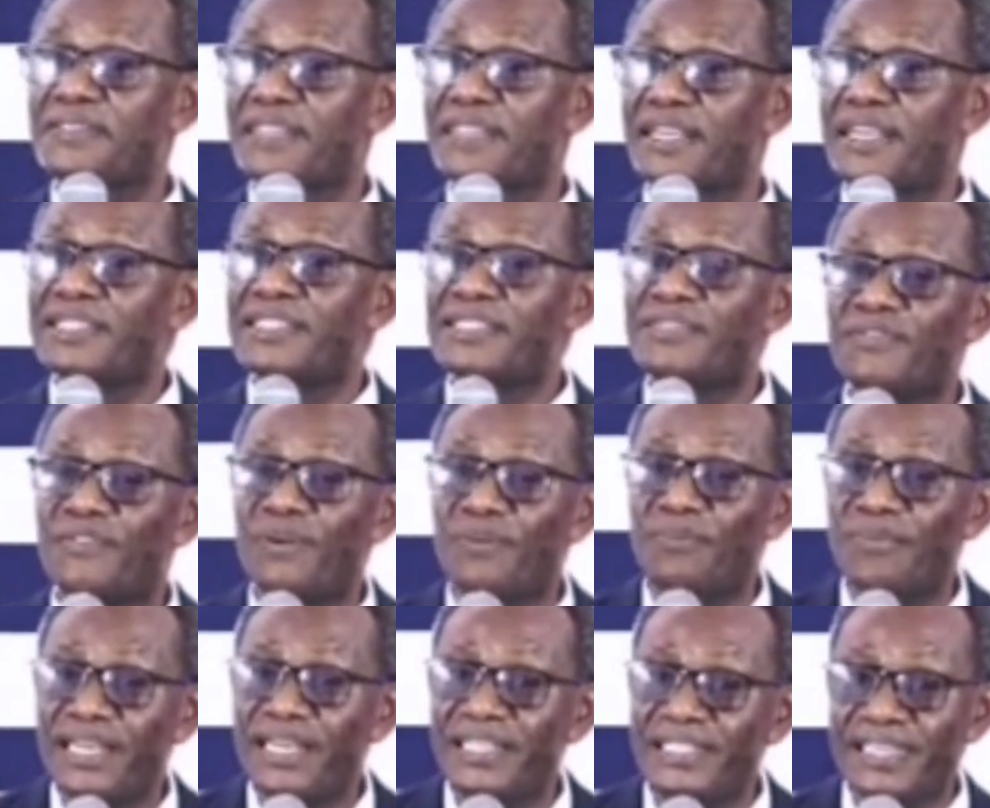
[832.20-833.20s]
Courtesy
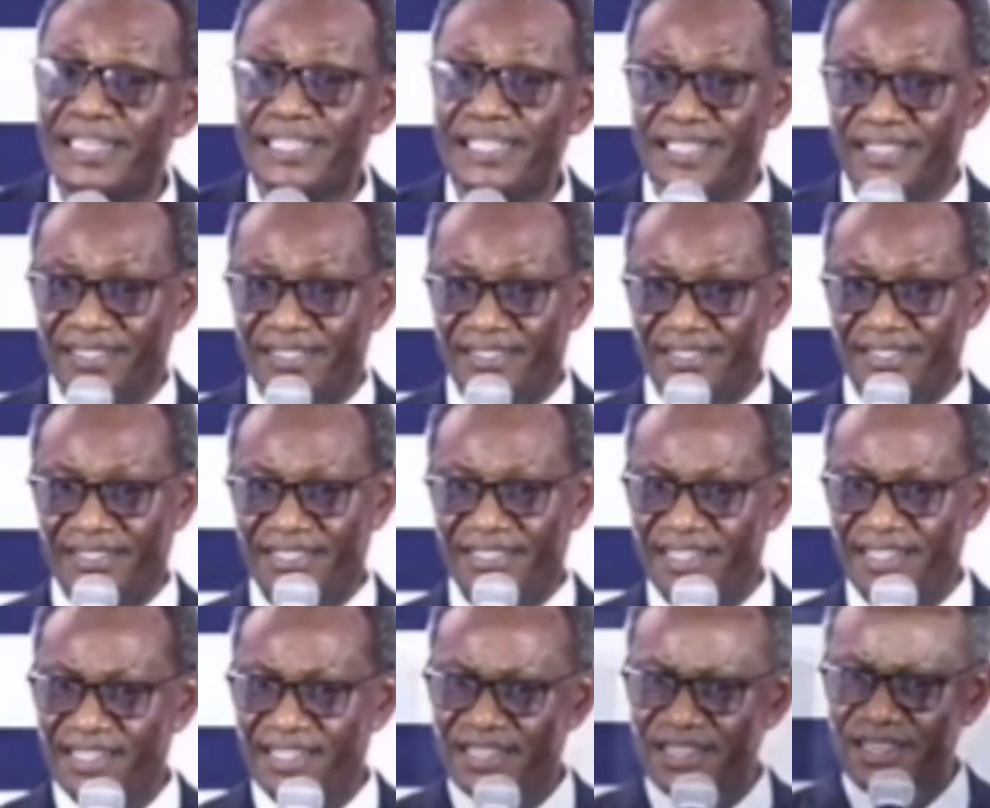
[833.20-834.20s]
for boys and girls.
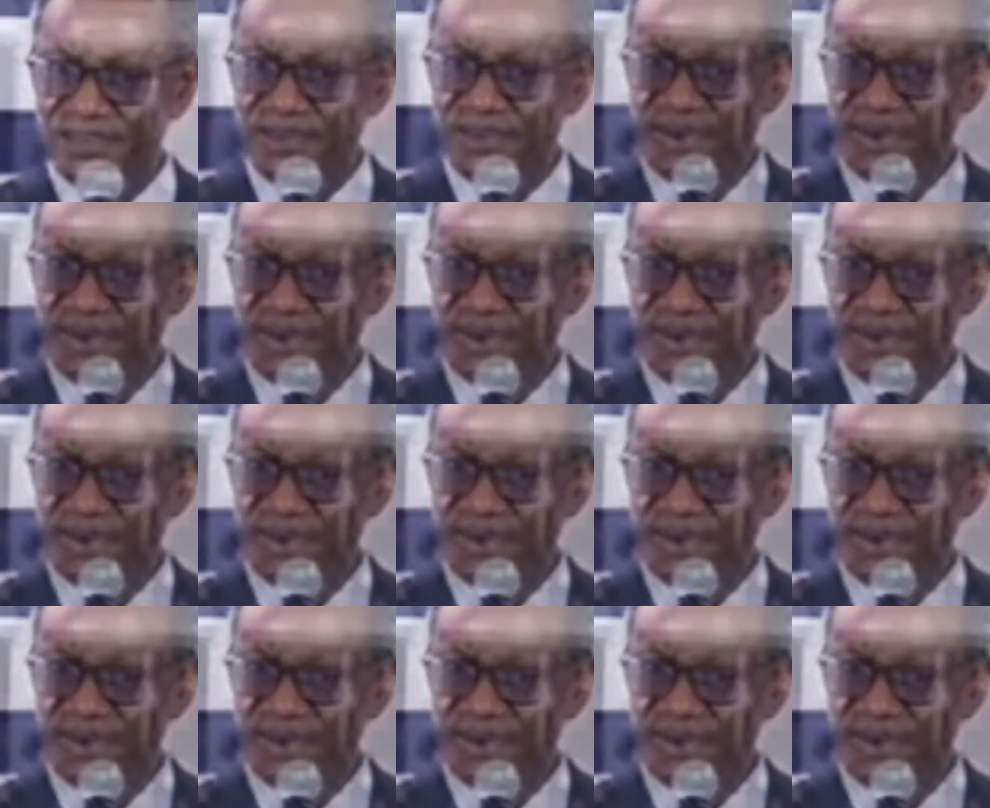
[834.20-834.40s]
They were